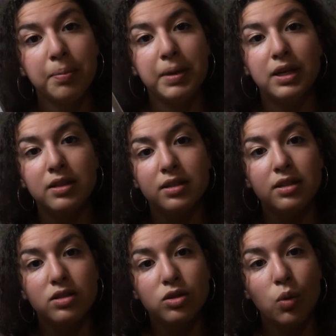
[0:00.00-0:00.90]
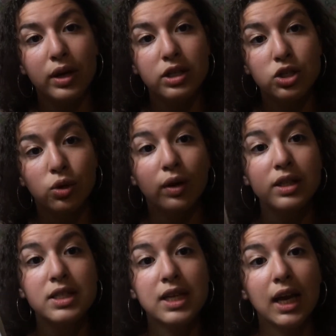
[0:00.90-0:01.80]
because it's quite
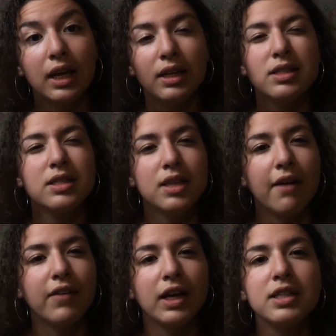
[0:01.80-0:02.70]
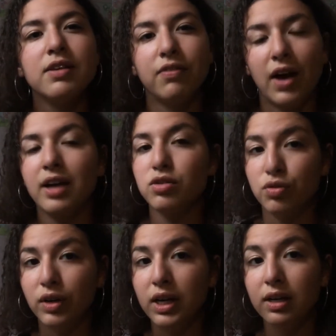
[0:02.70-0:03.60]
short and I find it's a fast
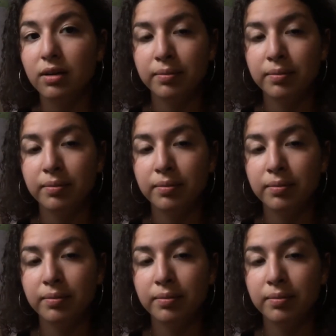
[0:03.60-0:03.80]
read.